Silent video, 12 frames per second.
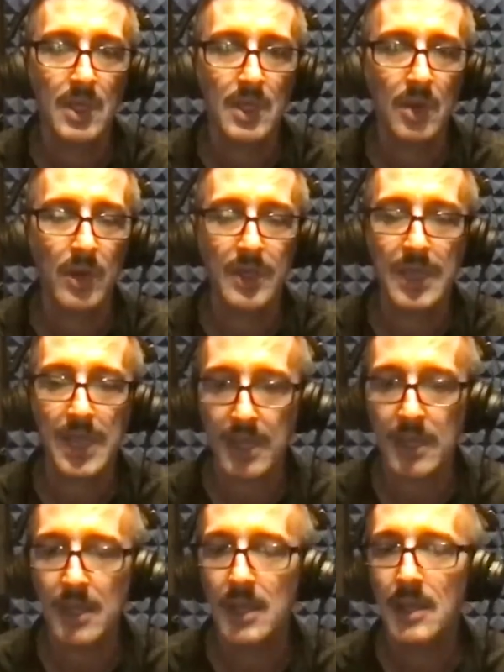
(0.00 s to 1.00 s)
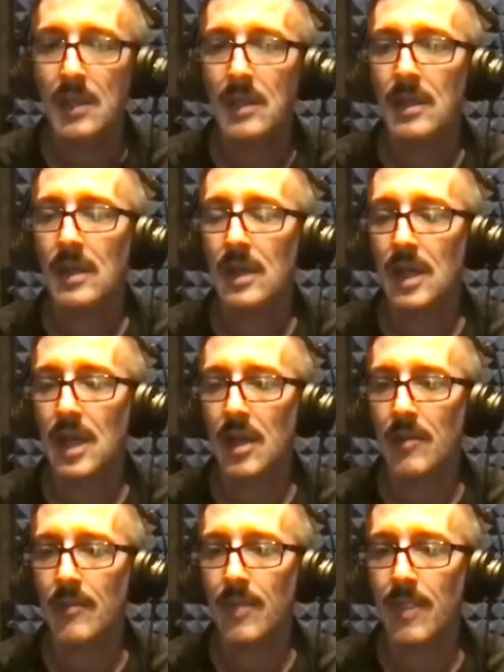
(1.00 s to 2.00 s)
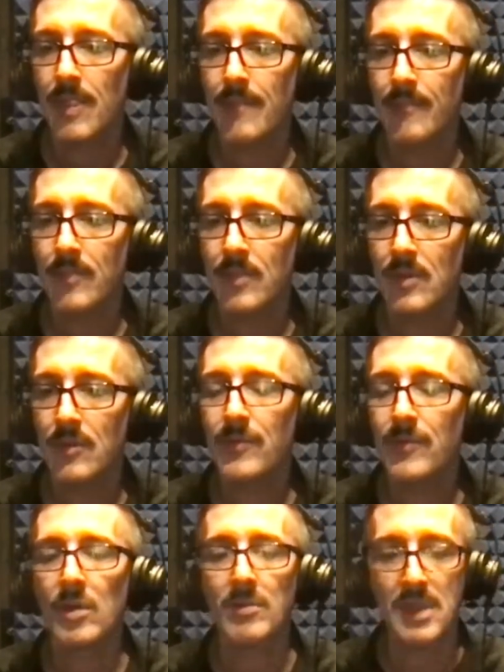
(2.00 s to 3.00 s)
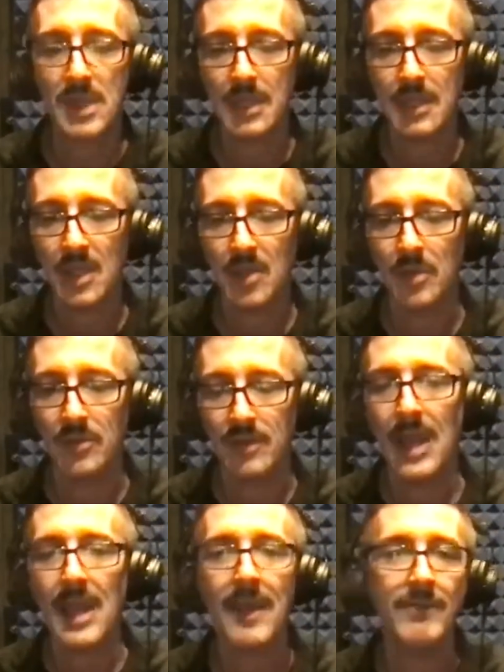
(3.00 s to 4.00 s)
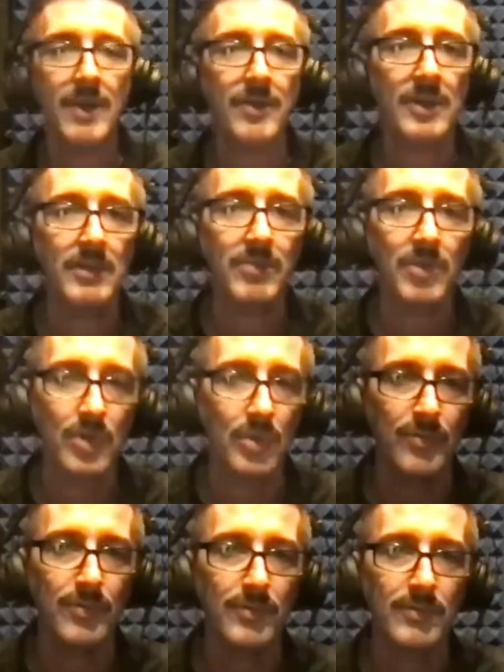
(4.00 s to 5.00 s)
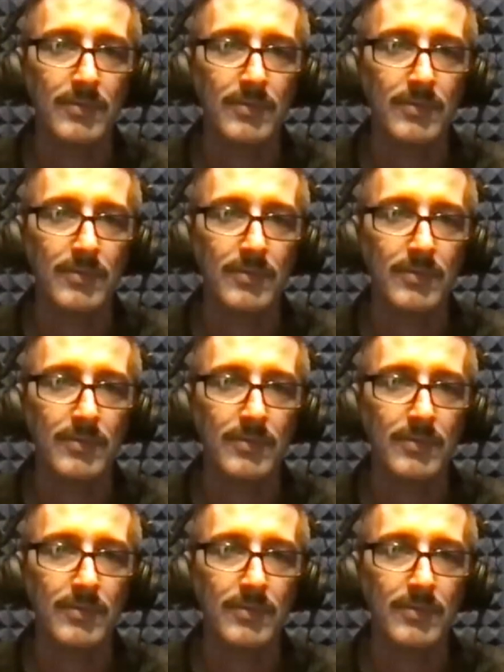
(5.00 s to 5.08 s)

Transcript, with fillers: you know, again, for me, it was, I have nothing to prove.